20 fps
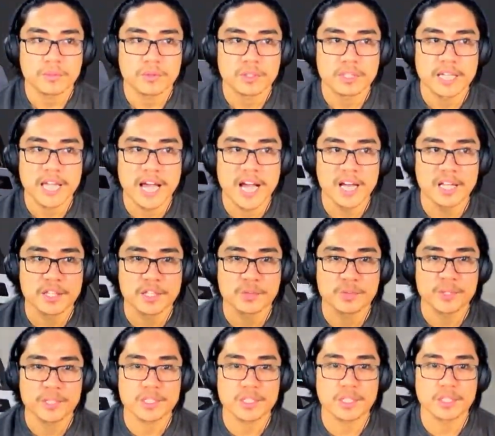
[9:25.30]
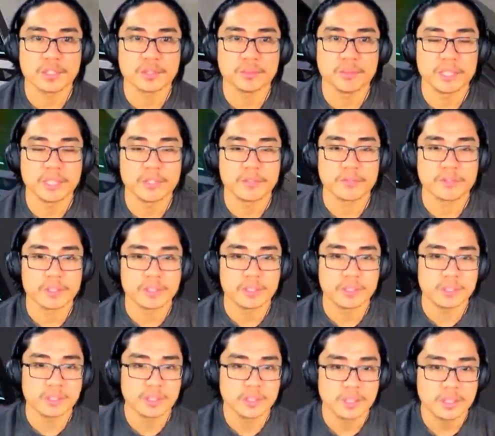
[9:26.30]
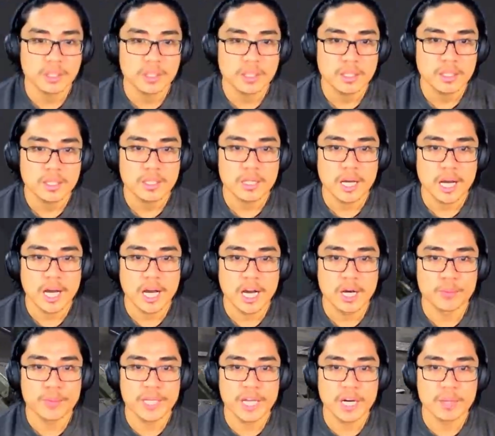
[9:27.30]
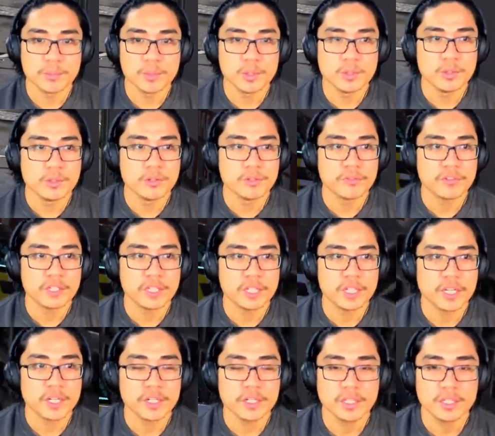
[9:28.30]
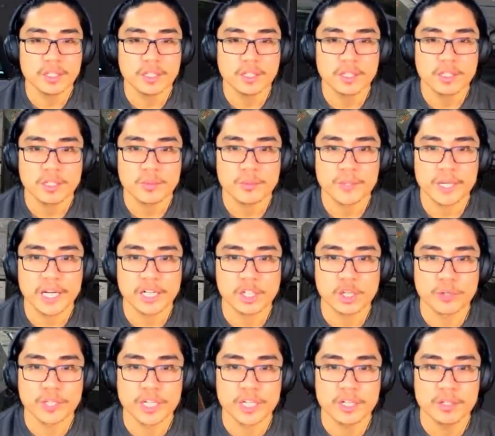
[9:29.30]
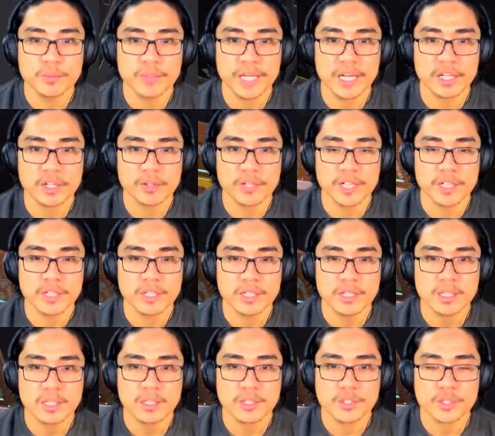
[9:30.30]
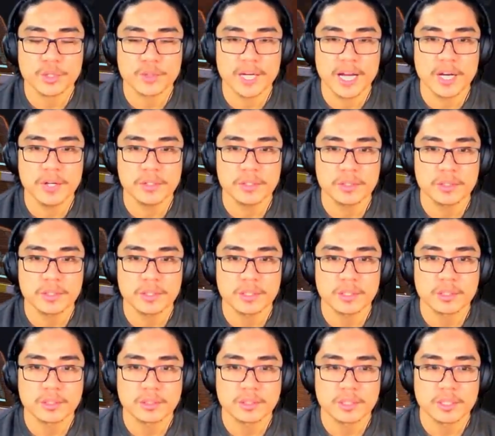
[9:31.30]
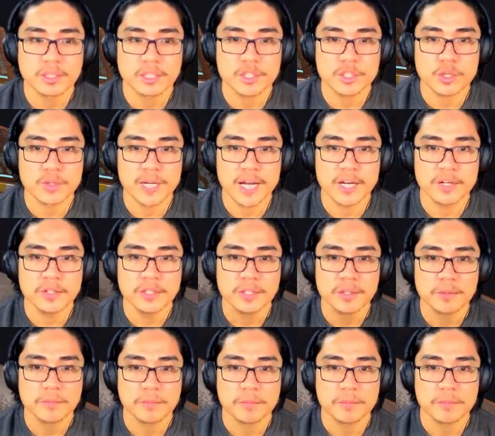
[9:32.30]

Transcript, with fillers: Yeah, this ring is a little bit different. Uh, we gotta move here. We gotta go here. We gotta go here. Let's go now. Let's go now. Okay.